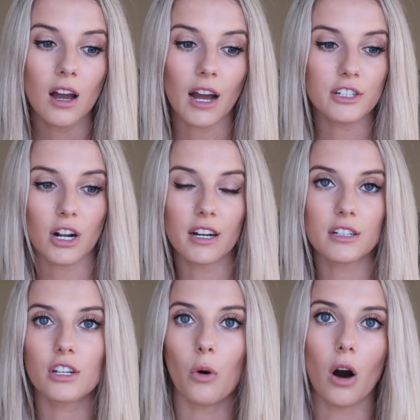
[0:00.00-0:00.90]
I try
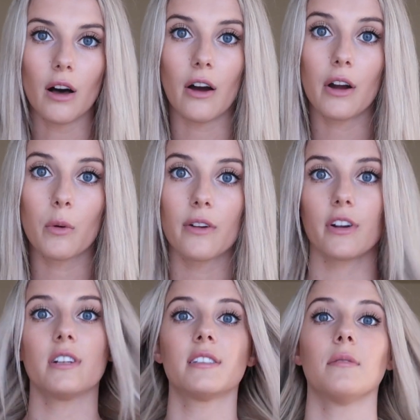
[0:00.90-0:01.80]
not to go all out. I wear
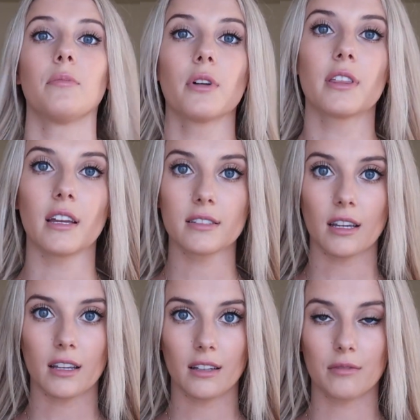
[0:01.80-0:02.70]
very simple things
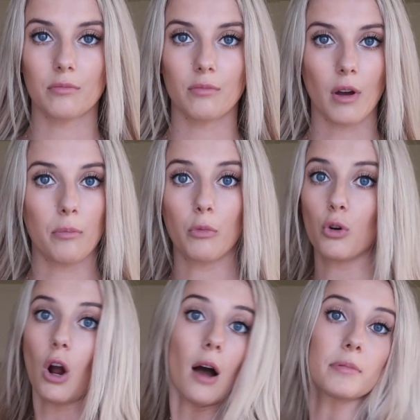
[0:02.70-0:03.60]
like a
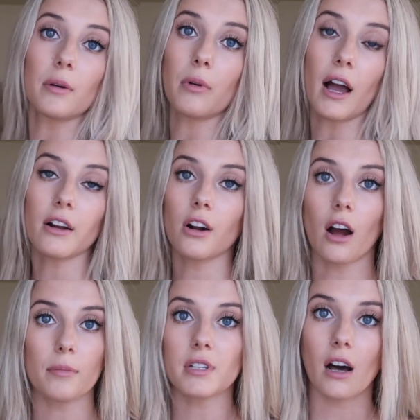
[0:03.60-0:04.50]
black
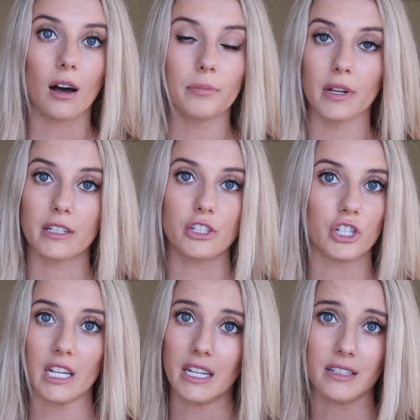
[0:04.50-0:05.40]
crop top, like
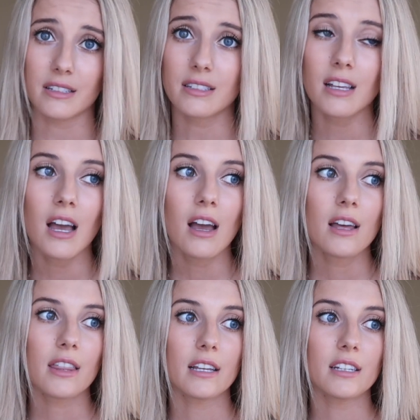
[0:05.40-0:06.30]
jeans,
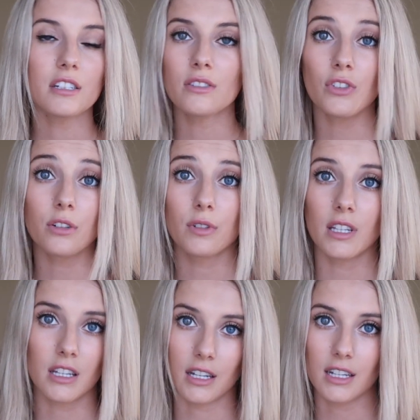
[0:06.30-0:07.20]
things I just feel
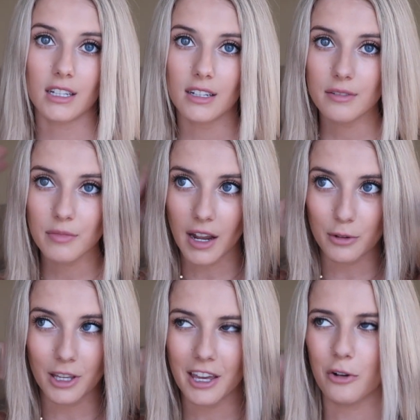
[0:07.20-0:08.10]
really good in. I
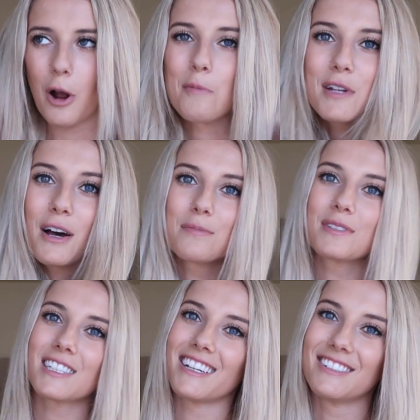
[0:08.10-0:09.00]
really like crop
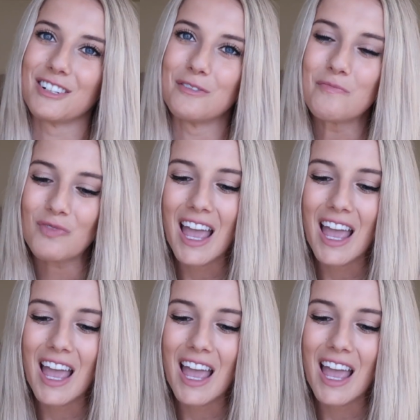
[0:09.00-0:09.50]
tops, I don't know.